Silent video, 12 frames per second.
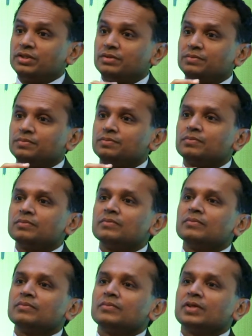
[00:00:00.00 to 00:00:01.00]

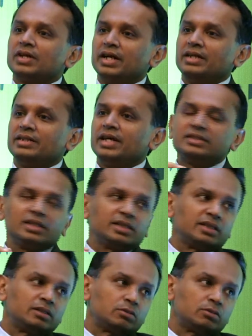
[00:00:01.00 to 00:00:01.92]
Mm-hmm. Right? That's a